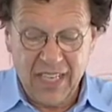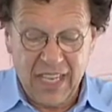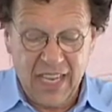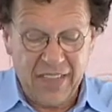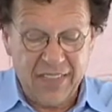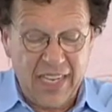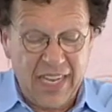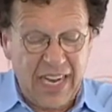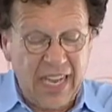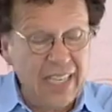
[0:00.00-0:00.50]

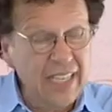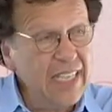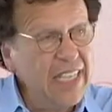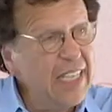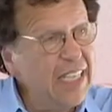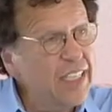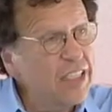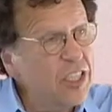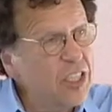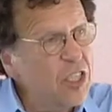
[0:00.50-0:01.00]
And then I
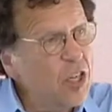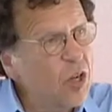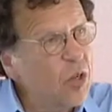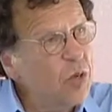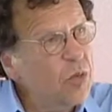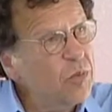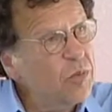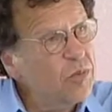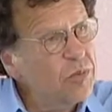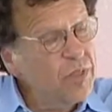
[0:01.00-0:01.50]
needed to
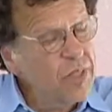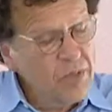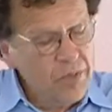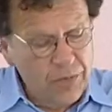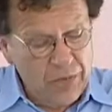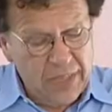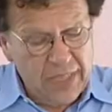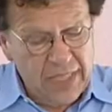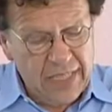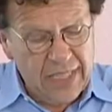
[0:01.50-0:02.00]
know
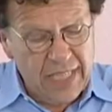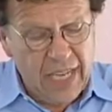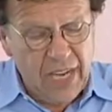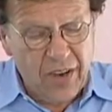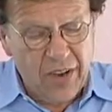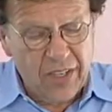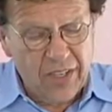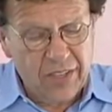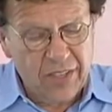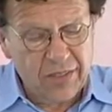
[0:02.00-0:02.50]
for this
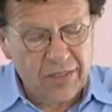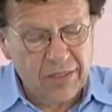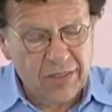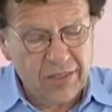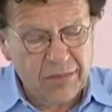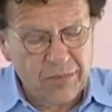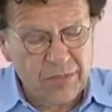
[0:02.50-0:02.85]
character,